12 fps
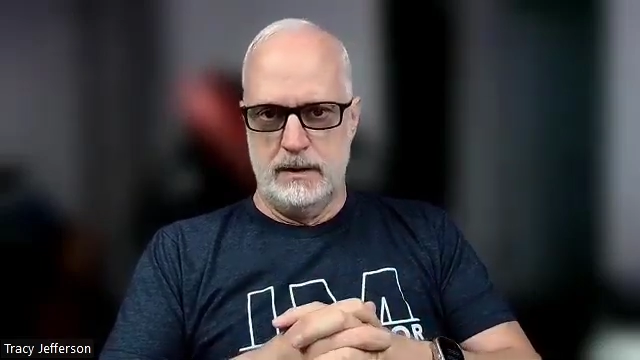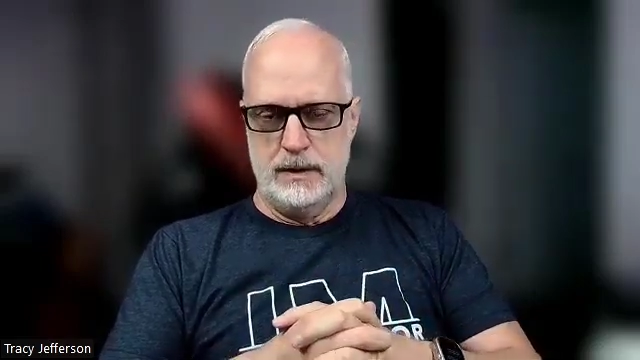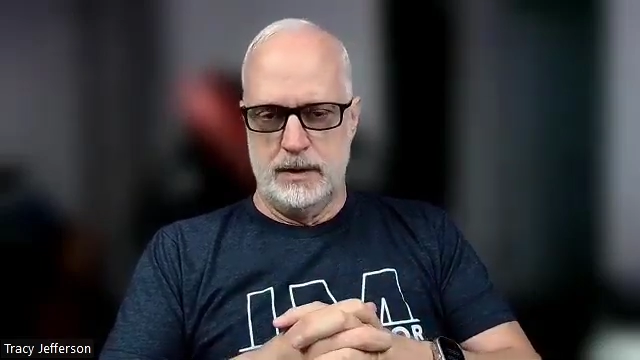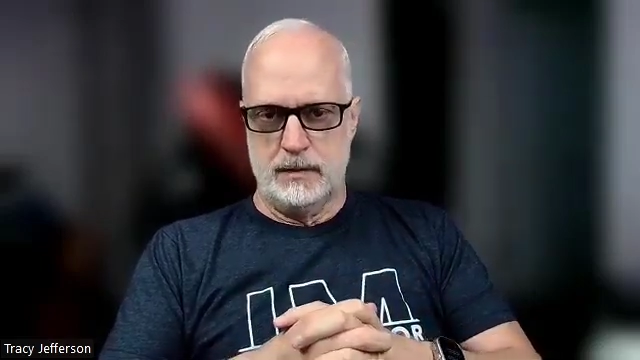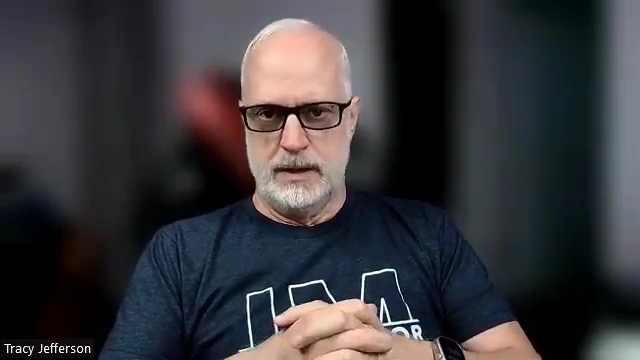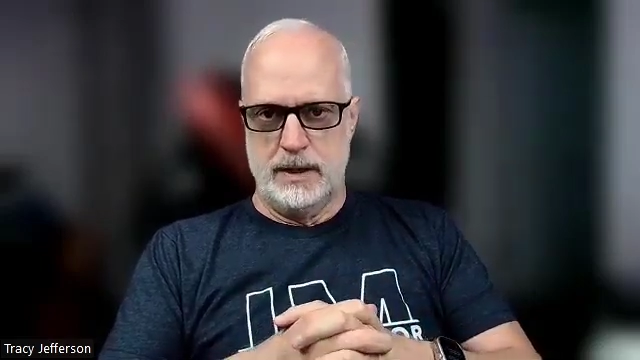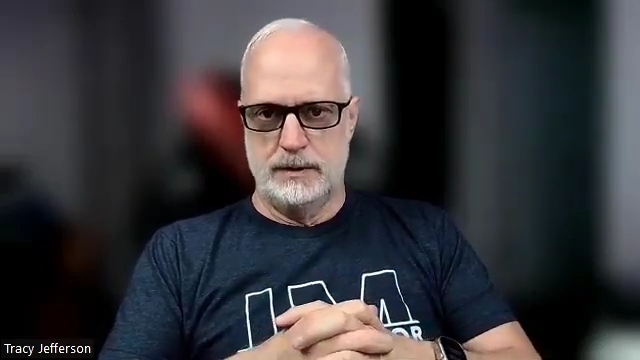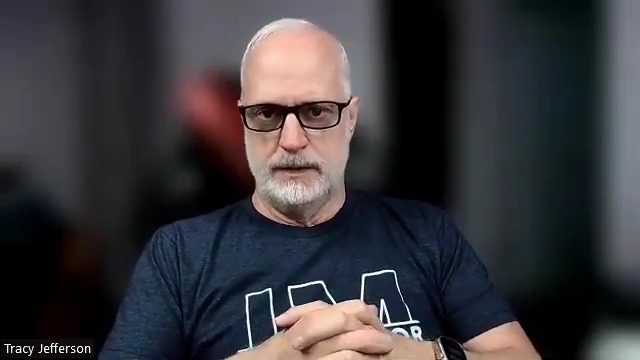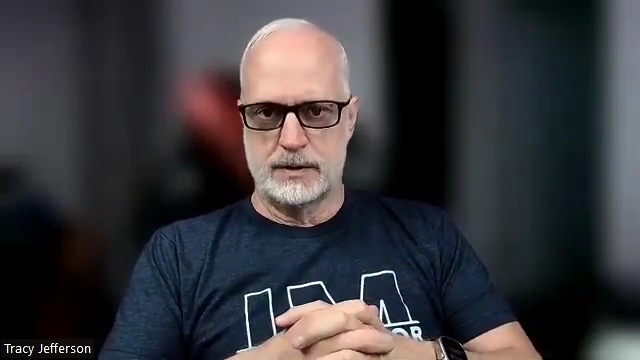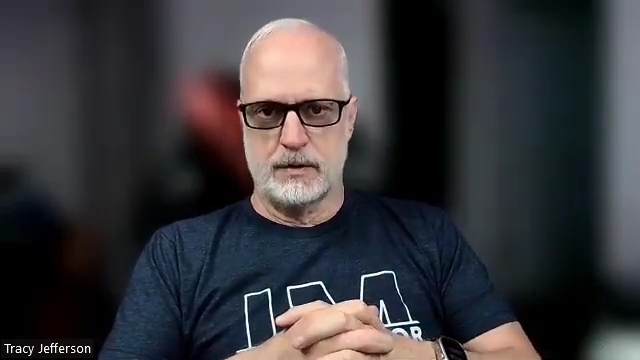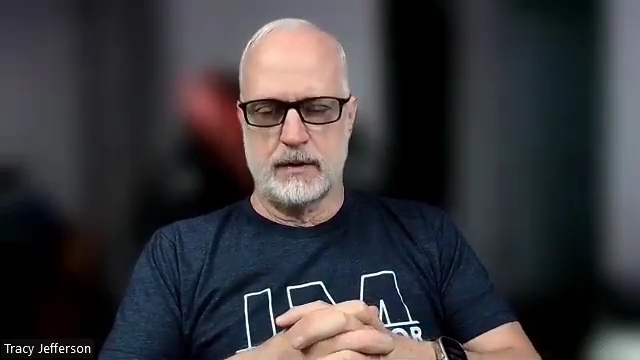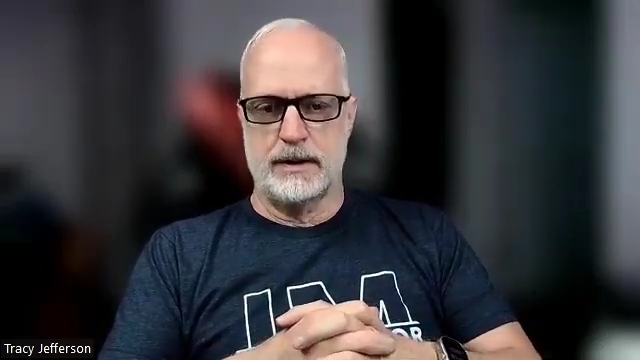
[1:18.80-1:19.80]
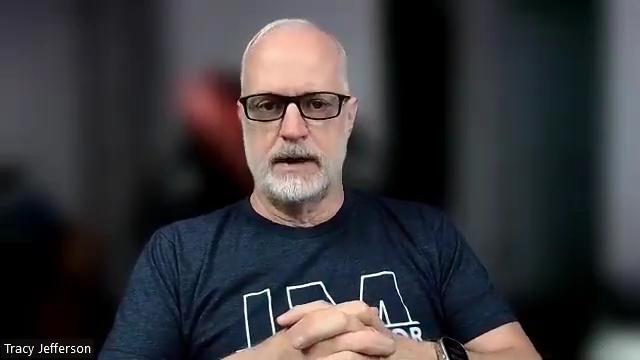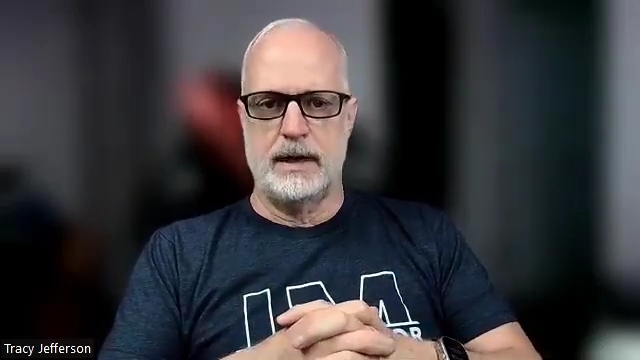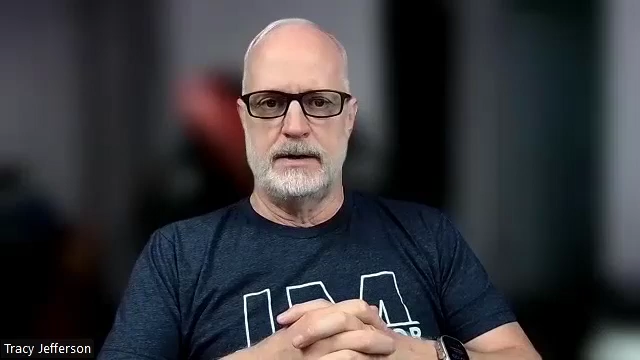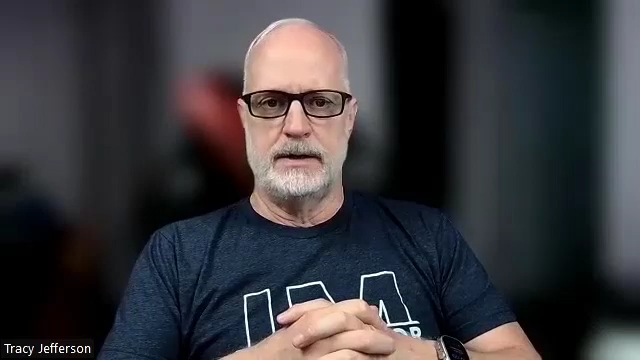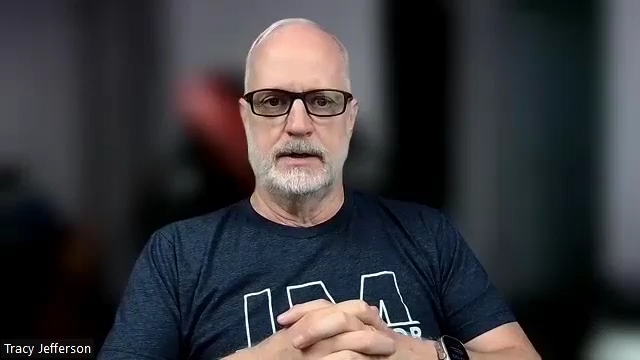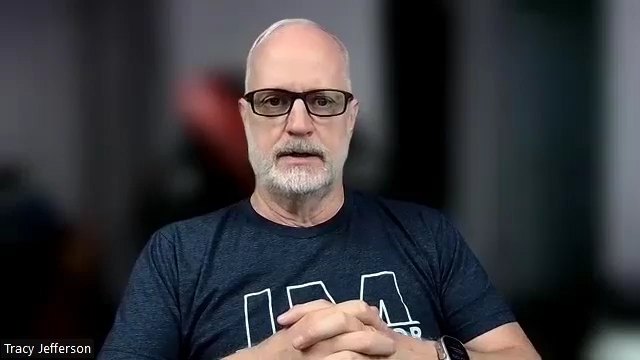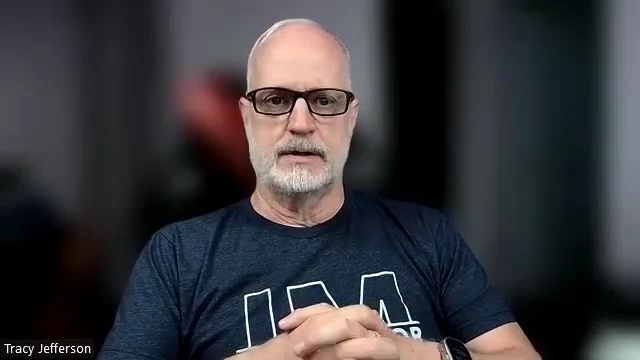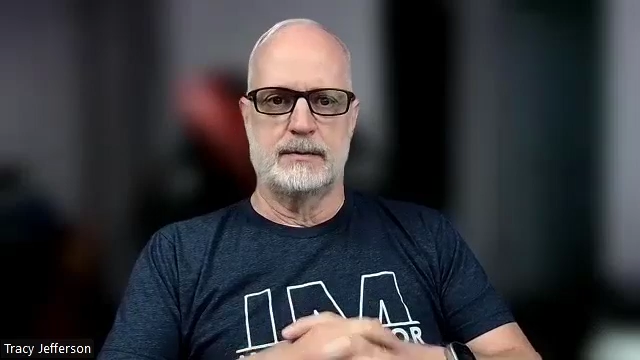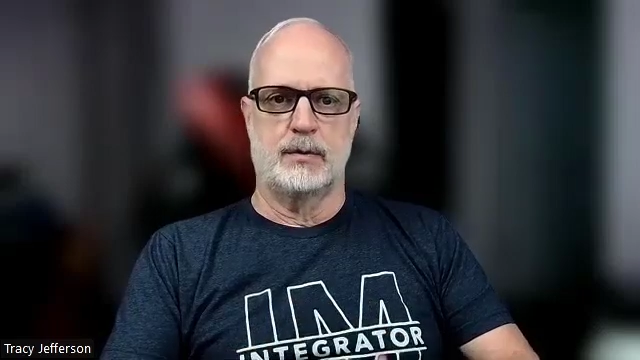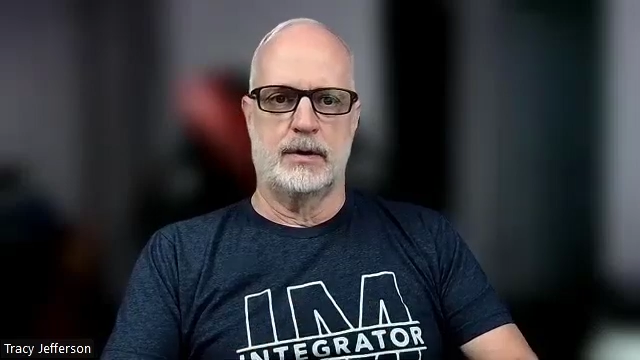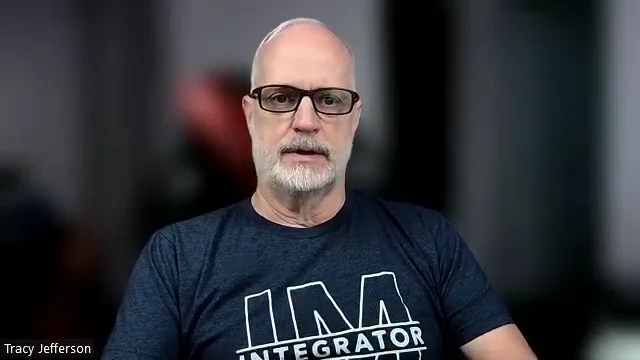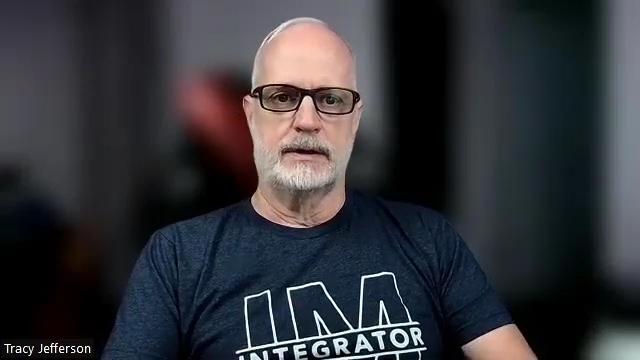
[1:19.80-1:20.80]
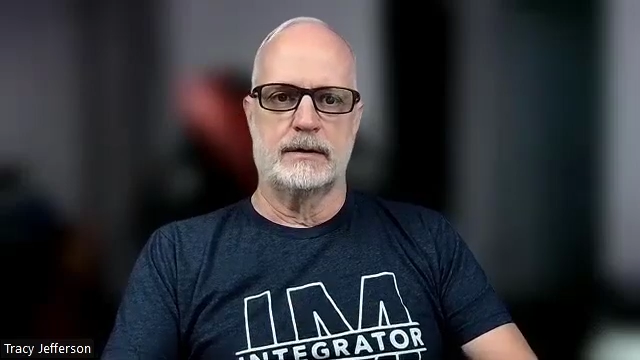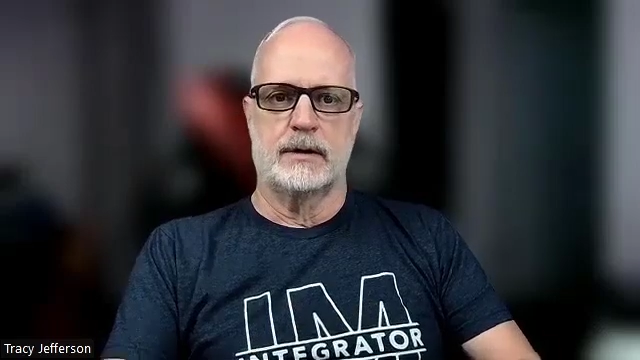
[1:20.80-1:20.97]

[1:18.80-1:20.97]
Henry had this great idea to bring